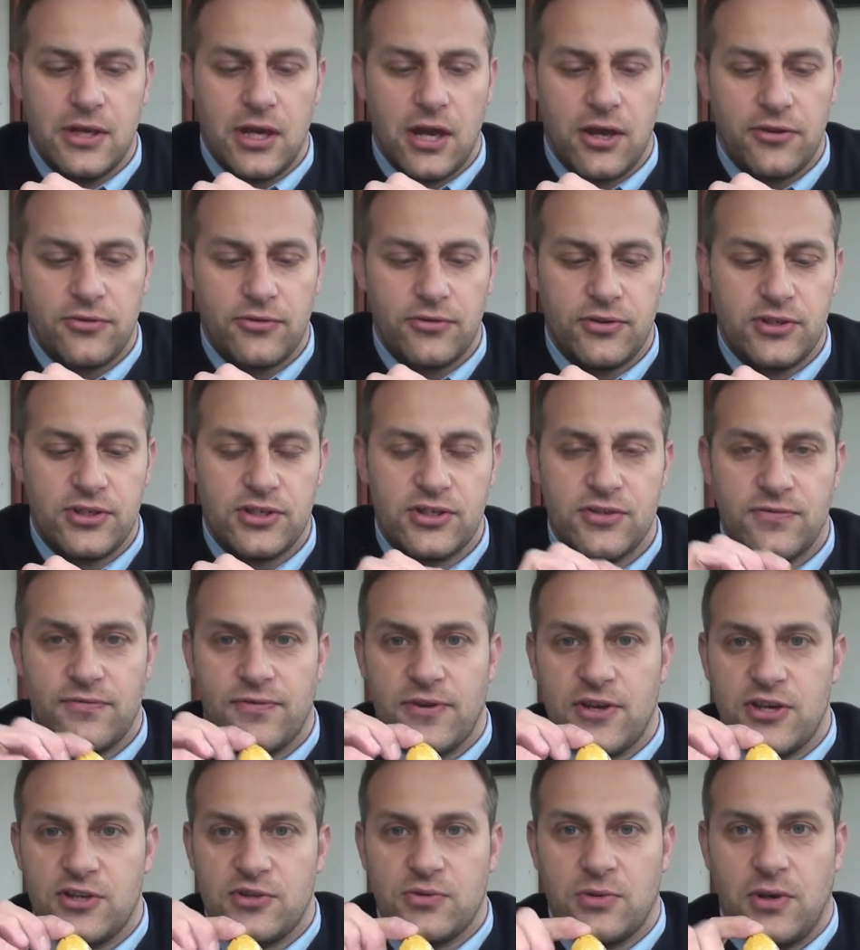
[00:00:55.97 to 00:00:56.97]
I thought this is
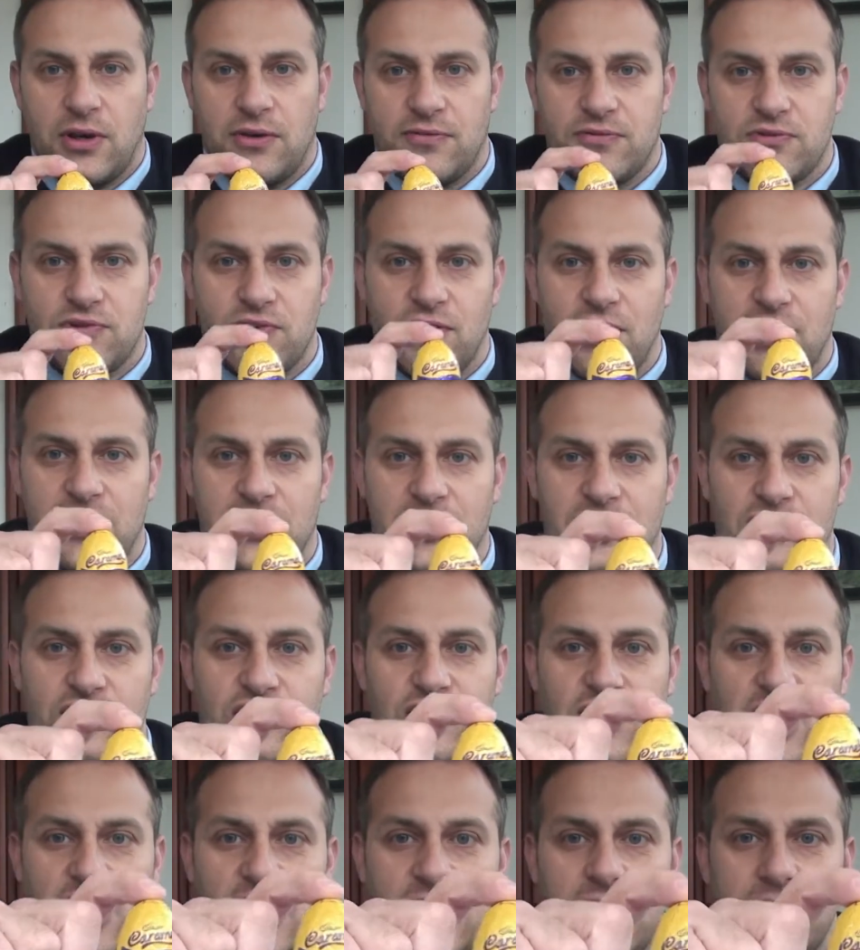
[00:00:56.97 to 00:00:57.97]
the first one I've tried this
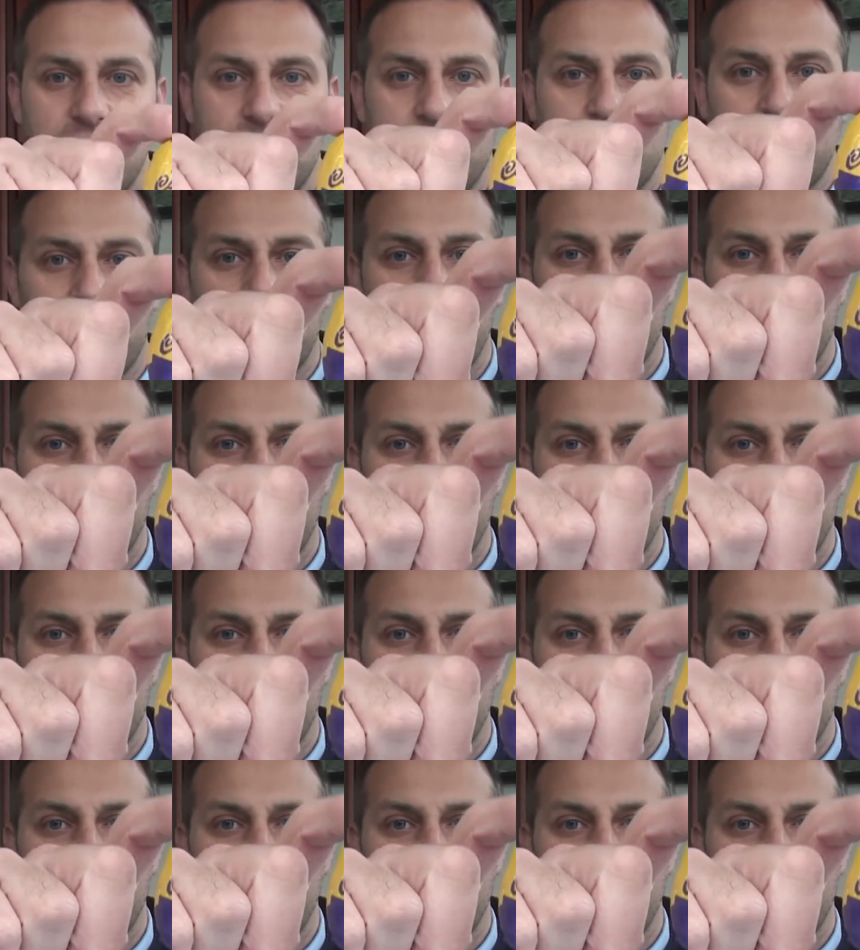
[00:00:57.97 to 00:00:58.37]
year